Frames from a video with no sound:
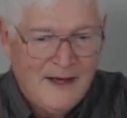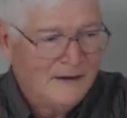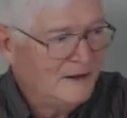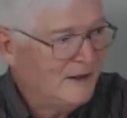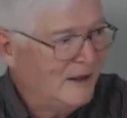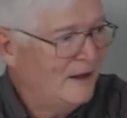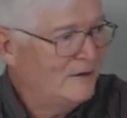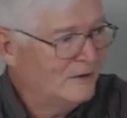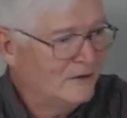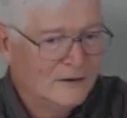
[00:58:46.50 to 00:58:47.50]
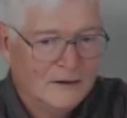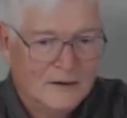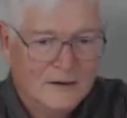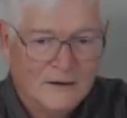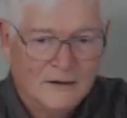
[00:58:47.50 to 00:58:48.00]
and the other
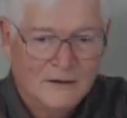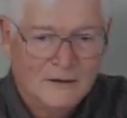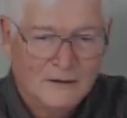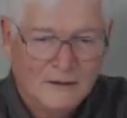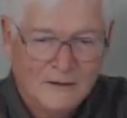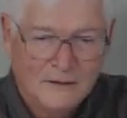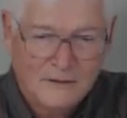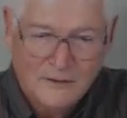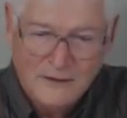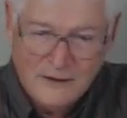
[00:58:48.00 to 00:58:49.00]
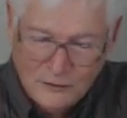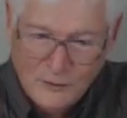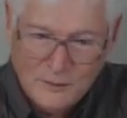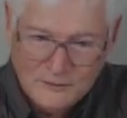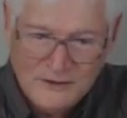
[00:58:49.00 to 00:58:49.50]

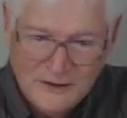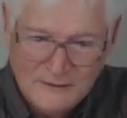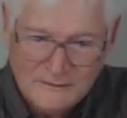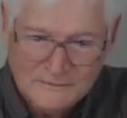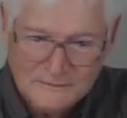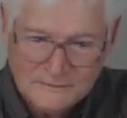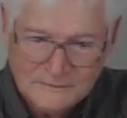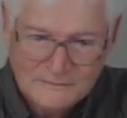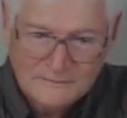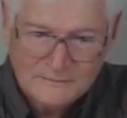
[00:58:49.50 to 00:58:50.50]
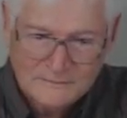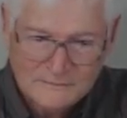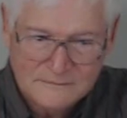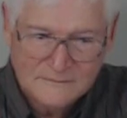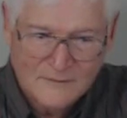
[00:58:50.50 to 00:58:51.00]
32%
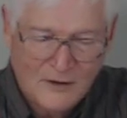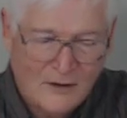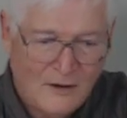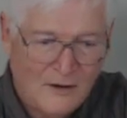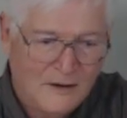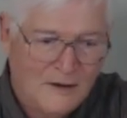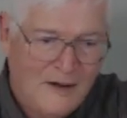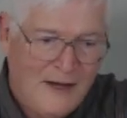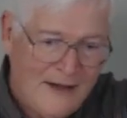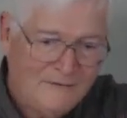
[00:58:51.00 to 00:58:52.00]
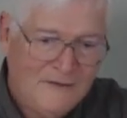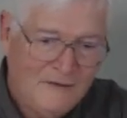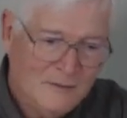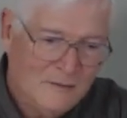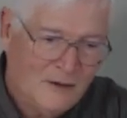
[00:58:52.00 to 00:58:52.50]
are half
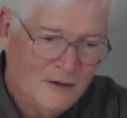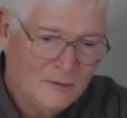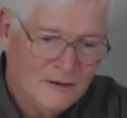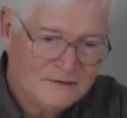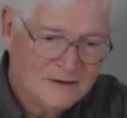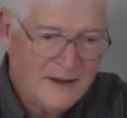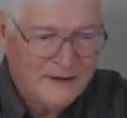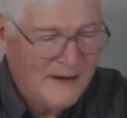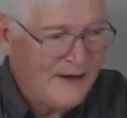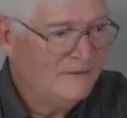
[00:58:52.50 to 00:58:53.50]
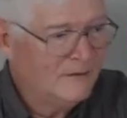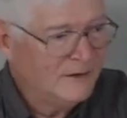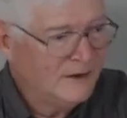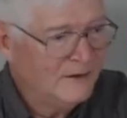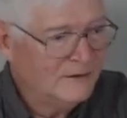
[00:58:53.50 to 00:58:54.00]
of them on one side and half
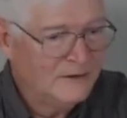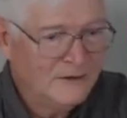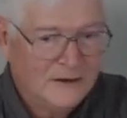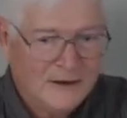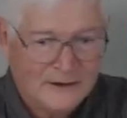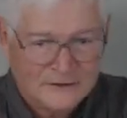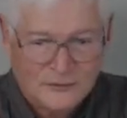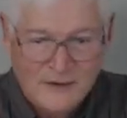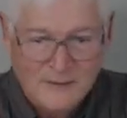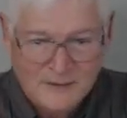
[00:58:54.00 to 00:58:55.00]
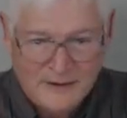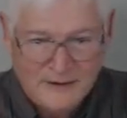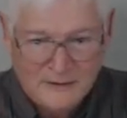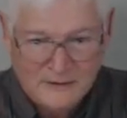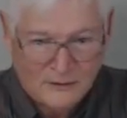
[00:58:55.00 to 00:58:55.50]
on the other,
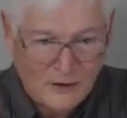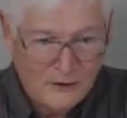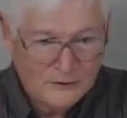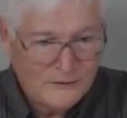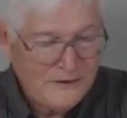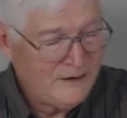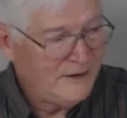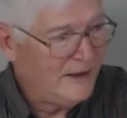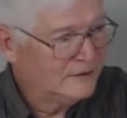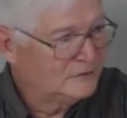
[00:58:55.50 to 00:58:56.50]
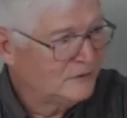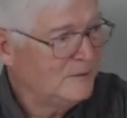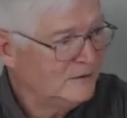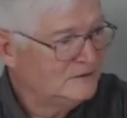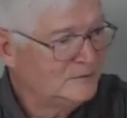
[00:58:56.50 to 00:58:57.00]
extremely large feet and
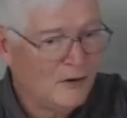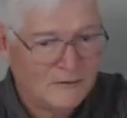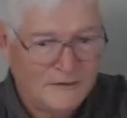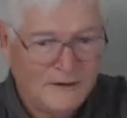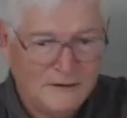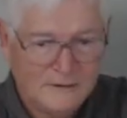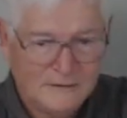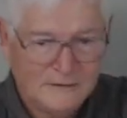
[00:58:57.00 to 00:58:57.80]
extremely small feet.